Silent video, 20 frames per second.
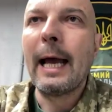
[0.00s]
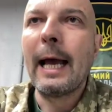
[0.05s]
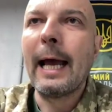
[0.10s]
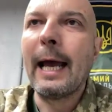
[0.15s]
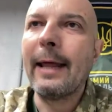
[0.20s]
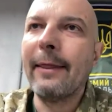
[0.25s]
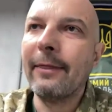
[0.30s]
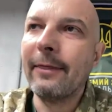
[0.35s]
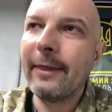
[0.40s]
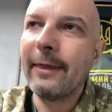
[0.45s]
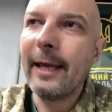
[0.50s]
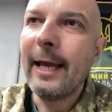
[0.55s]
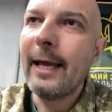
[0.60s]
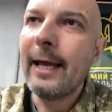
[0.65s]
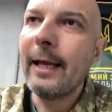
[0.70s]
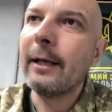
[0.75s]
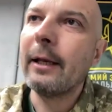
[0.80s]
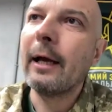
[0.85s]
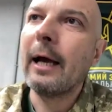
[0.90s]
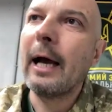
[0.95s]
And
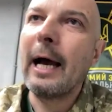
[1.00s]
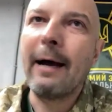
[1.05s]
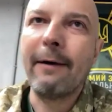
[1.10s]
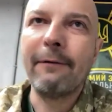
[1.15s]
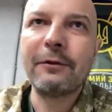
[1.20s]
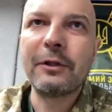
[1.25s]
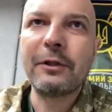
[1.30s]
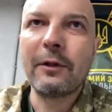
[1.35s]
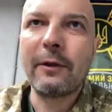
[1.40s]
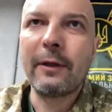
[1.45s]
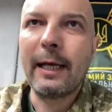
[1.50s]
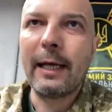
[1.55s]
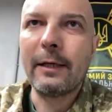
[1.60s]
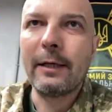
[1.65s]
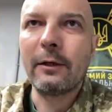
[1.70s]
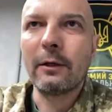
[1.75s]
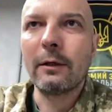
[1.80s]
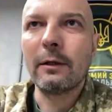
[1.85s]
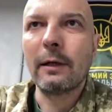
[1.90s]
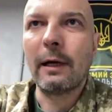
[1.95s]
then after
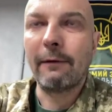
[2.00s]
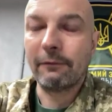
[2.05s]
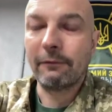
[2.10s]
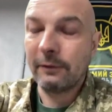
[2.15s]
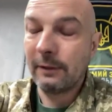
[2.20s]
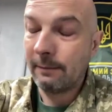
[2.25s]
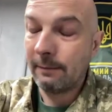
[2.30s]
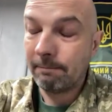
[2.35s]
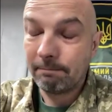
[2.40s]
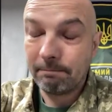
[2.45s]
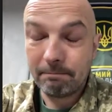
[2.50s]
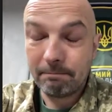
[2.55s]
that, after